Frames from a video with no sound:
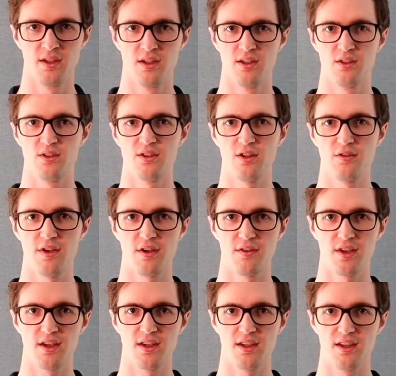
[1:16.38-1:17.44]
So instead of
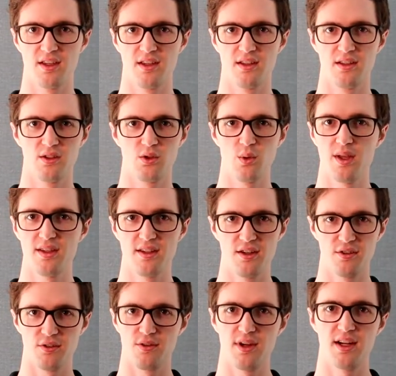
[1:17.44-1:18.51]
having 20
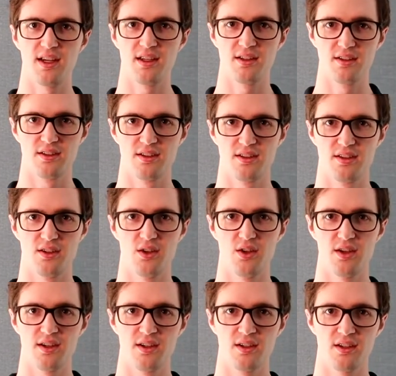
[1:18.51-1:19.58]
different relays, you
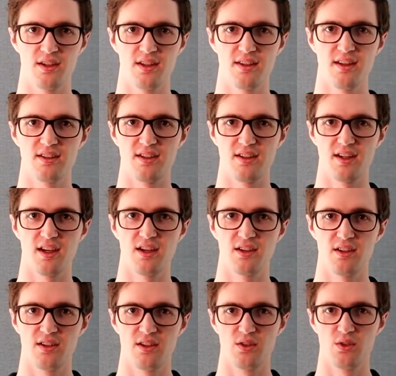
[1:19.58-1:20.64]
can condense it
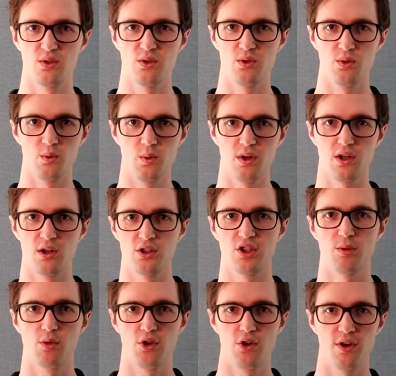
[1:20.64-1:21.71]
down into one
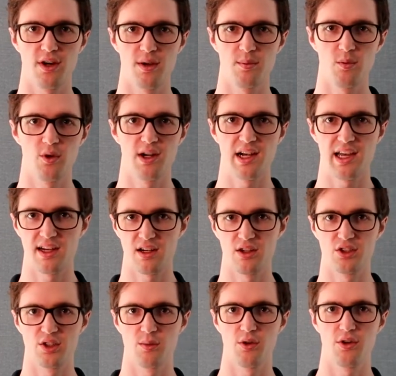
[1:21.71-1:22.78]
logic program, one ladder
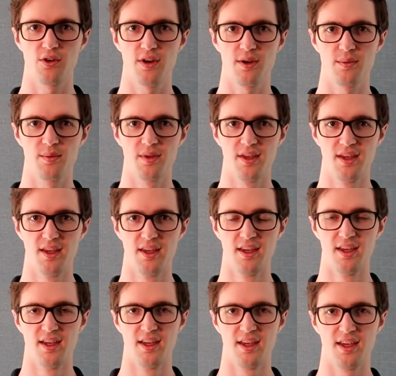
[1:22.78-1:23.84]
logic program,
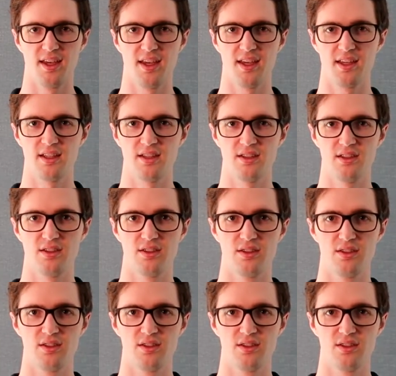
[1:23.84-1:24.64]
and